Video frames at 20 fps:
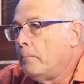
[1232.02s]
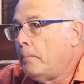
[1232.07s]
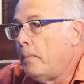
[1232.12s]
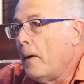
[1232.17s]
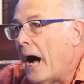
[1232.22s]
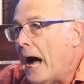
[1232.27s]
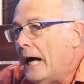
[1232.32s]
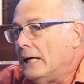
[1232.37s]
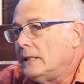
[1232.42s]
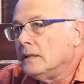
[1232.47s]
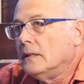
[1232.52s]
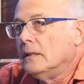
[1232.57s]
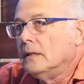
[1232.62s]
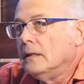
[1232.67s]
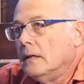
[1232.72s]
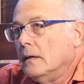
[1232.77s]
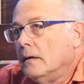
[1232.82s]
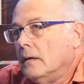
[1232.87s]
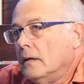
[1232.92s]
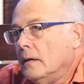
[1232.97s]
But
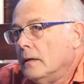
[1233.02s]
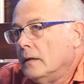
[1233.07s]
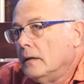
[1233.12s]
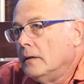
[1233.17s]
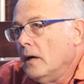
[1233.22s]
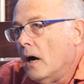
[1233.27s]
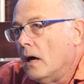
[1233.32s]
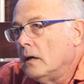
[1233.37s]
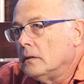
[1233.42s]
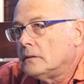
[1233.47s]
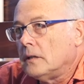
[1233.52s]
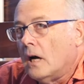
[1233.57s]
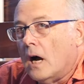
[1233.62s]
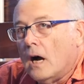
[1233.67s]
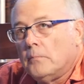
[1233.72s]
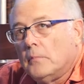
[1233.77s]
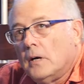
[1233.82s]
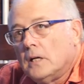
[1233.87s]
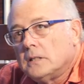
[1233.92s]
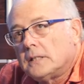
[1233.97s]
young
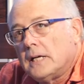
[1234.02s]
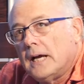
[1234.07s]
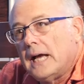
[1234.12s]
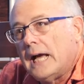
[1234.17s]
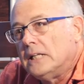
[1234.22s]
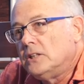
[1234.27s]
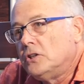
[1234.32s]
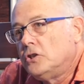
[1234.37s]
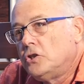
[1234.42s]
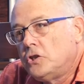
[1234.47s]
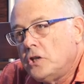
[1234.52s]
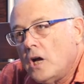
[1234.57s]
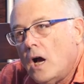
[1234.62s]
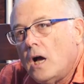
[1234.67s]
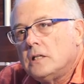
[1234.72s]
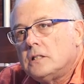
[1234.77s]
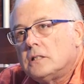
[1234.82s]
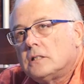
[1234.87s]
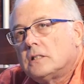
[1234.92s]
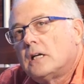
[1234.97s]
Tom Musca had
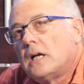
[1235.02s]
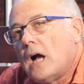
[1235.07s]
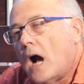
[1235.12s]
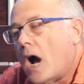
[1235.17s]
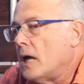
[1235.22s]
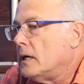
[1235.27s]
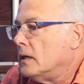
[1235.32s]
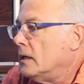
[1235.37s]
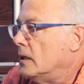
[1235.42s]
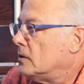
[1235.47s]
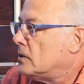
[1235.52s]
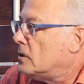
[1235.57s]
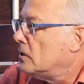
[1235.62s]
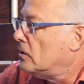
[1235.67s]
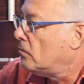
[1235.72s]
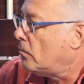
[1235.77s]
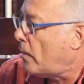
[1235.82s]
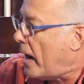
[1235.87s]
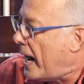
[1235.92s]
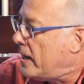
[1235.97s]
just gotten into
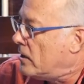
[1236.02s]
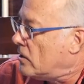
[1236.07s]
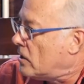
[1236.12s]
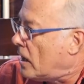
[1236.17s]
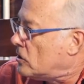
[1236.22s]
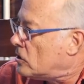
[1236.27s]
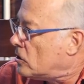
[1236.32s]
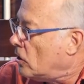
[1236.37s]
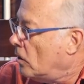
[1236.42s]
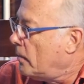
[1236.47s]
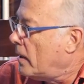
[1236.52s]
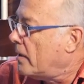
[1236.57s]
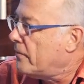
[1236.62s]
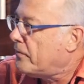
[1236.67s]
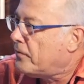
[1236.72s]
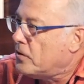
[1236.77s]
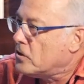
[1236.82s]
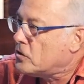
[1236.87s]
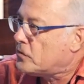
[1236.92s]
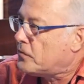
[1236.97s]
the writer. I saw my
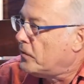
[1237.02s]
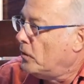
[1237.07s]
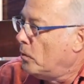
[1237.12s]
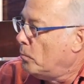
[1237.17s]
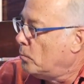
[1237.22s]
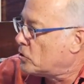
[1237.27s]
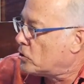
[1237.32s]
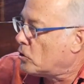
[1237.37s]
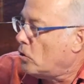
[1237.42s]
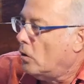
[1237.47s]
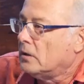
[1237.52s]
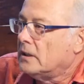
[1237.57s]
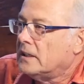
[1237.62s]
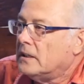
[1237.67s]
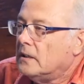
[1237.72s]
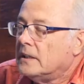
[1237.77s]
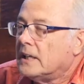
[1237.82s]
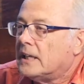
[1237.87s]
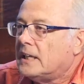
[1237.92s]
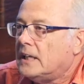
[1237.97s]
first film, which called
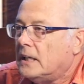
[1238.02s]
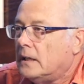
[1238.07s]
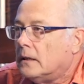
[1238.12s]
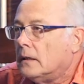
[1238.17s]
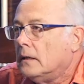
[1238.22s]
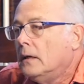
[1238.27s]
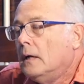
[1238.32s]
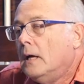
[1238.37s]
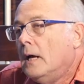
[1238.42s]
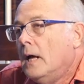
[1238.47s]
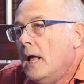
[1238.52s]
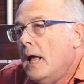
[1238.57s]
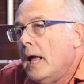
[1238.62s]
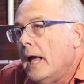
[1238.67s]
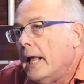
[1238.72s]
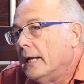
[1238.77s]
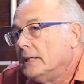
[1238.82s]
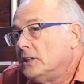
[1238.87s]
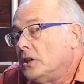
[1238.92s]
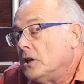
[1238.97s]
Little Nikita,
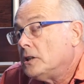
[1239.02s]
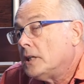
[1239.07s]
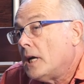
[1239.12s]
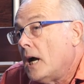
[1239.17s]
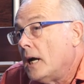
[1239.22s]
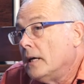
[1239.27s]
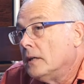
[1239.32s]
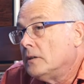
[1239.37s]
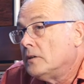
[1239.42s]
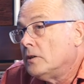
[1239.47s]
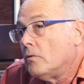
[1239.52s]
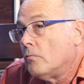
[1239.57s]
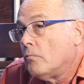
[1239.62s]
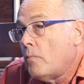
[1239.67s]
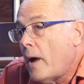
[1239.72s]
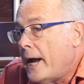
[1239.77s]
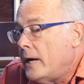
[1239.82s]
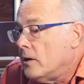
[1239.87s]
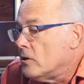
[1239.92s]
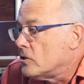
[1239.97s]
and had just gotten into the
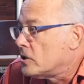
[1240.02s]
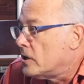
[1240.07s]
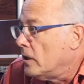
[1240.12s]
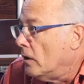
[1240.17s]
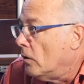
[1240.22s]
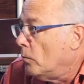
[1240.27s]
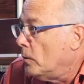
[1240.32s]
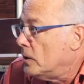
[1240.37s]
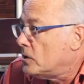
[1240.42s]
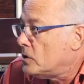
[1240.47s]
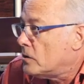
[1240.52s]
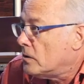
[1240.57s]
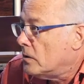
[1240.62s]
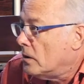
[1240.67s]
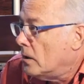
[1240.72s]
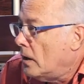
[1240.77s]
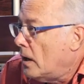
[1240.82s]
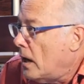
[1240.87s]
Writers Guild, which